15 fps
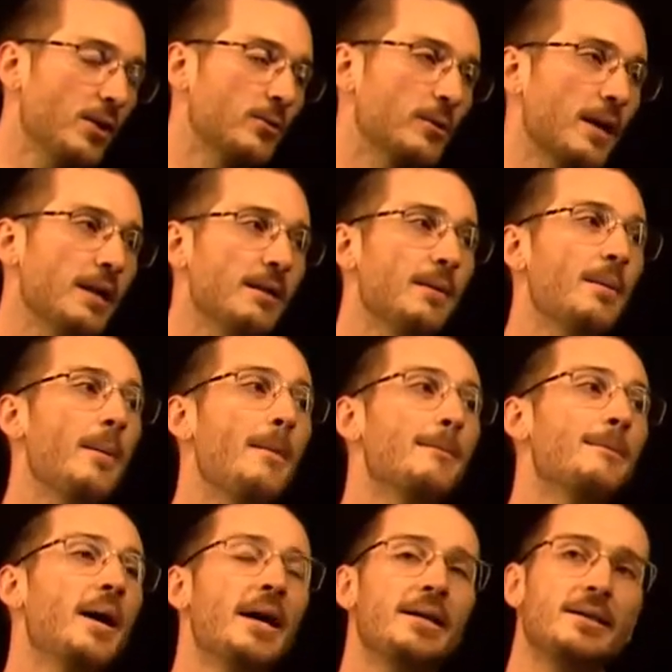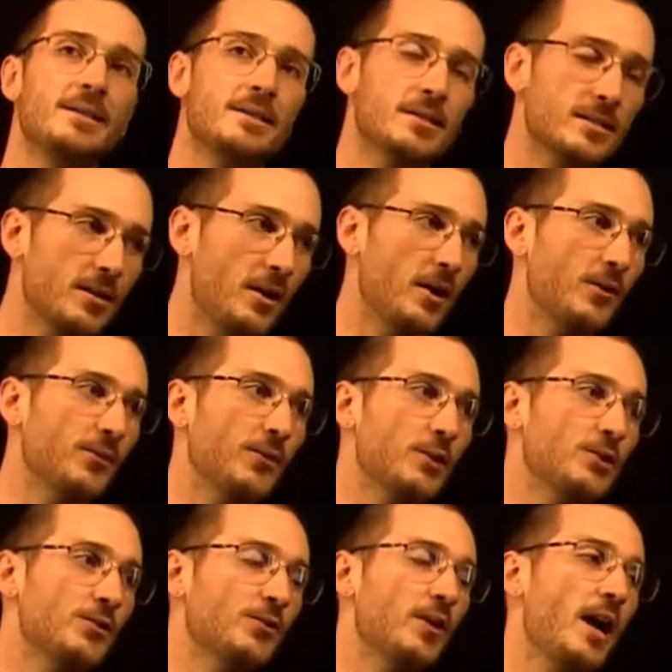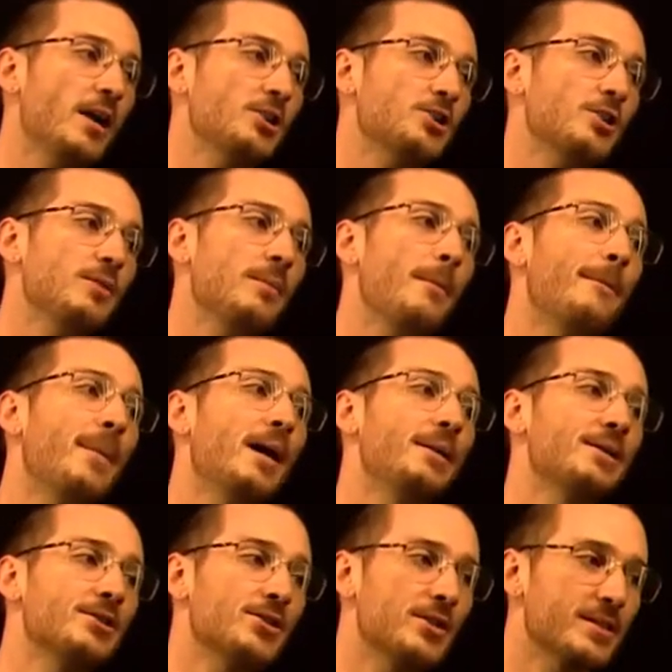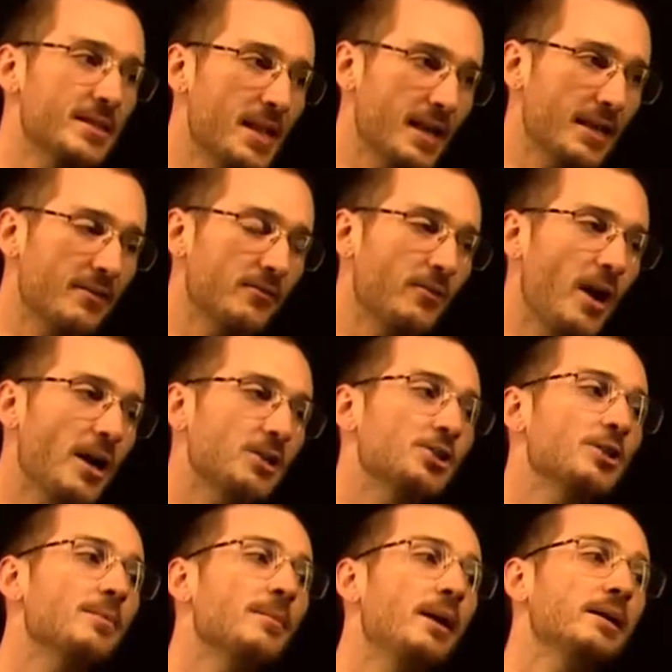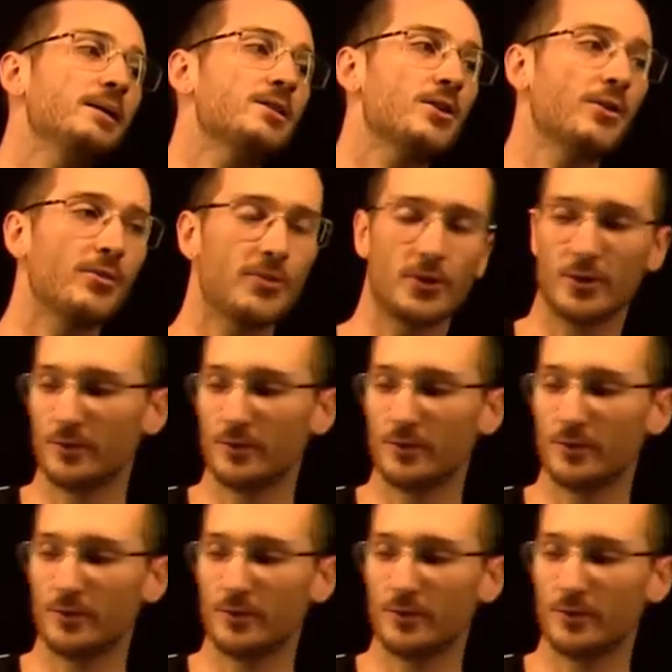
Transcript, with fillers: rate minus our first fraction, minus our second fraction, minus our third